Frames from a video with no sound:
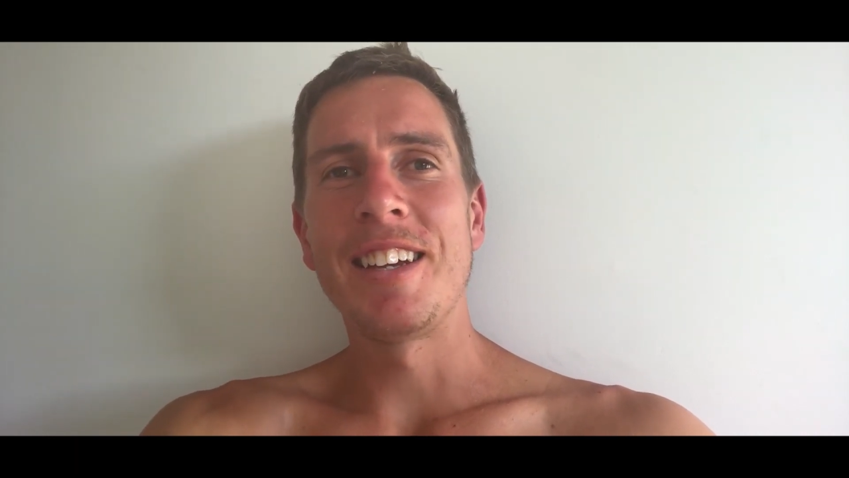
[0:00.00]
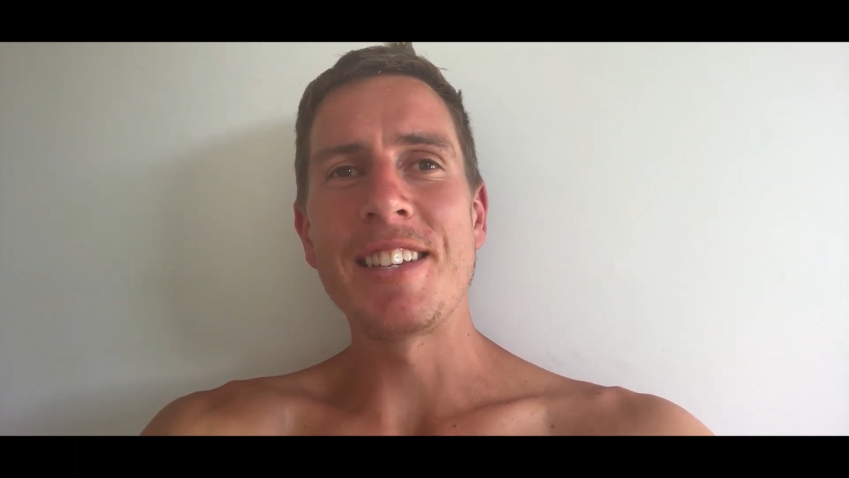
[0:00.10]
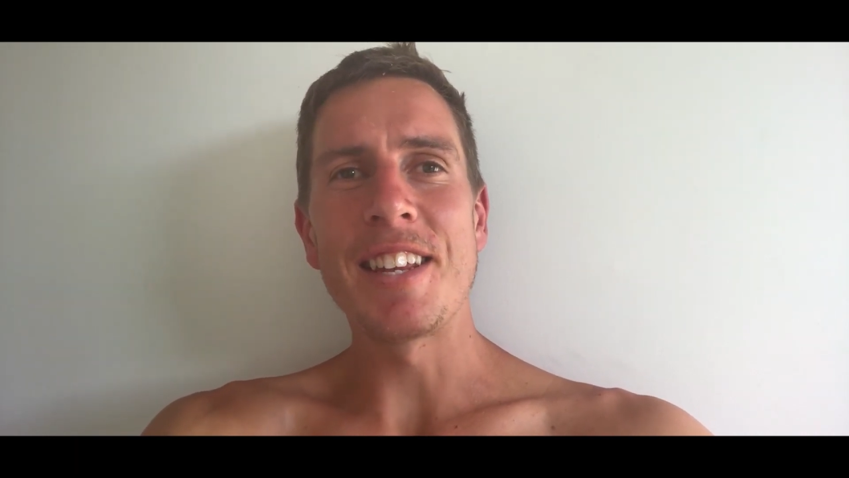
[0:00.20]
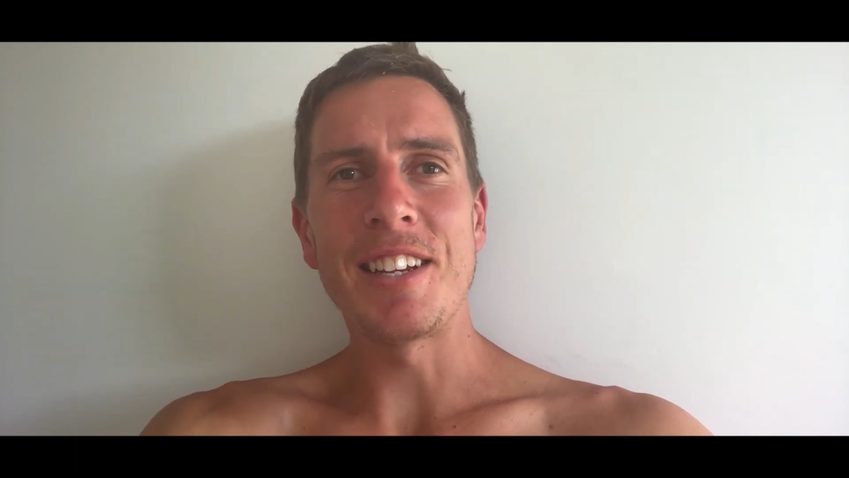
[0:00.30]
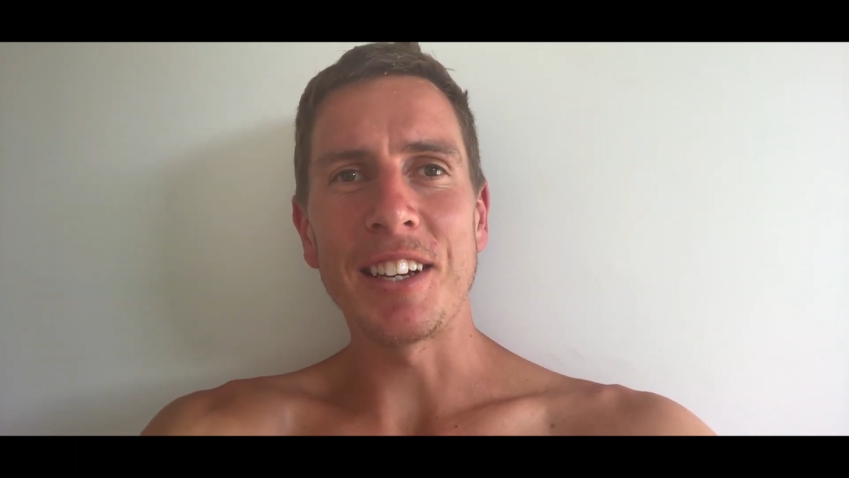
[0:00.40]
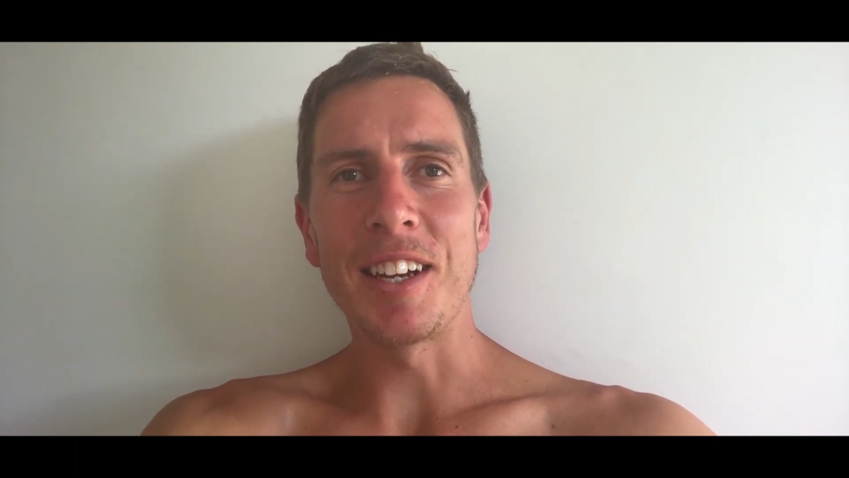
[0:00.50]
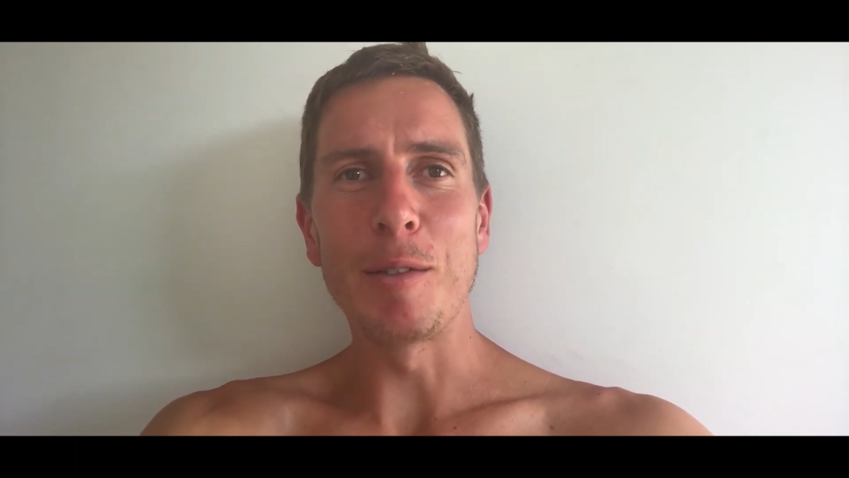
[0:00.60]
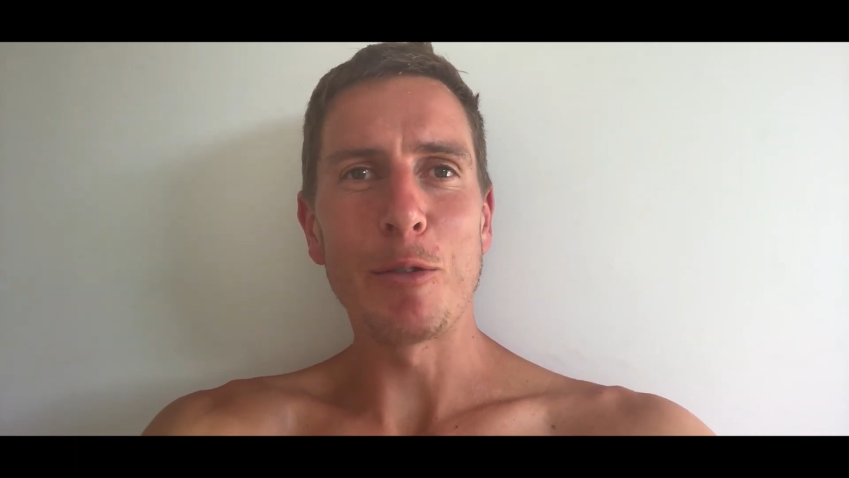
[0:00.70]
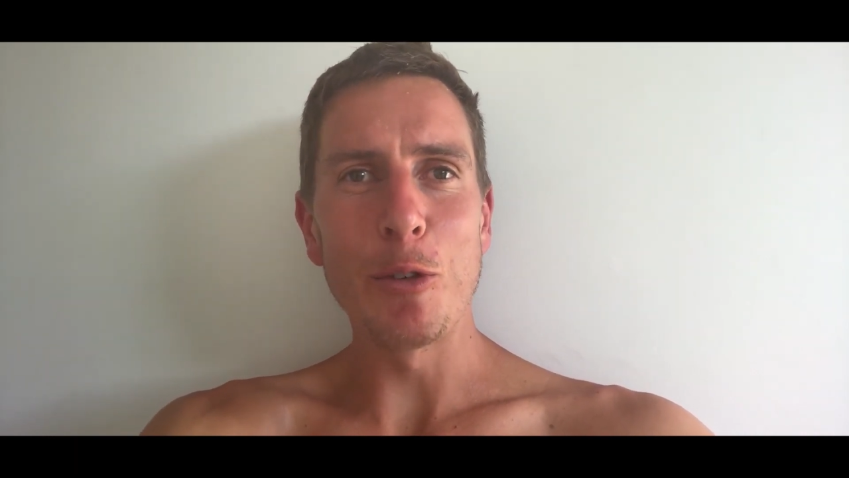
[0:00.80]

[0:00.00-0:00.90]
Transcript: is the ticket.